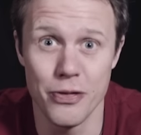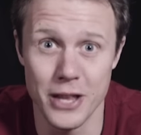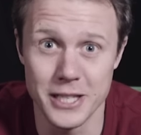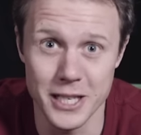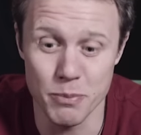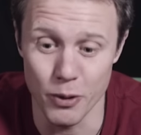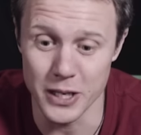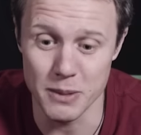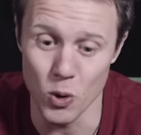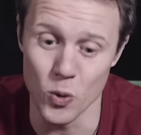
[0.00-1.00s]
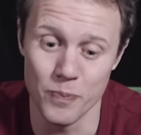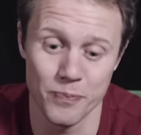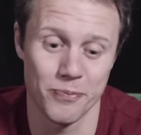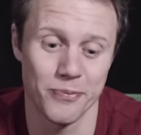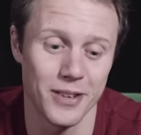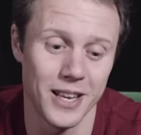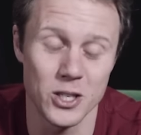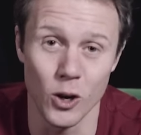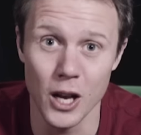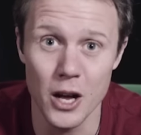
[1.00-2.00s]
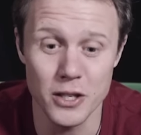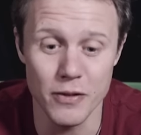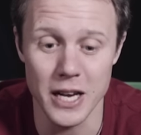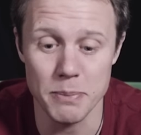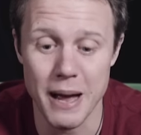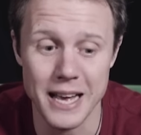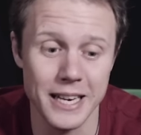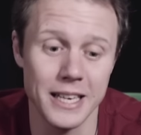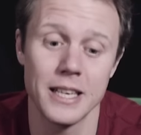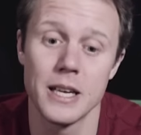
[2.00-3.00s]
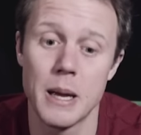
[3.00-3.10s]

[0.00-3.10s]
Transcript: this is pretty small. It's got loads of nice padding,